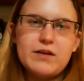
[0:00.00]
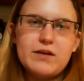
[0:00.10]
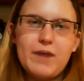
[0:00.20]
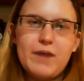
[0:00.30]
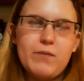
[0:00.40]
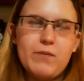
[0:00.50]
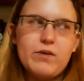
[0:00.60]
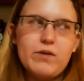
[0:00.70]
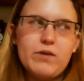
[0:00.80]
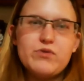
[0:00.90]
I'm one of
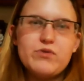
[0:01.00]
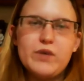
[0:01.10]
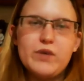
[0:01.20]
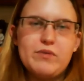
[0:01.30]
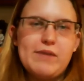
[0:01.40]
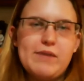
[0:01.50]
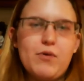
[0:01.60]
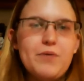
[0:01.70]
those weird people.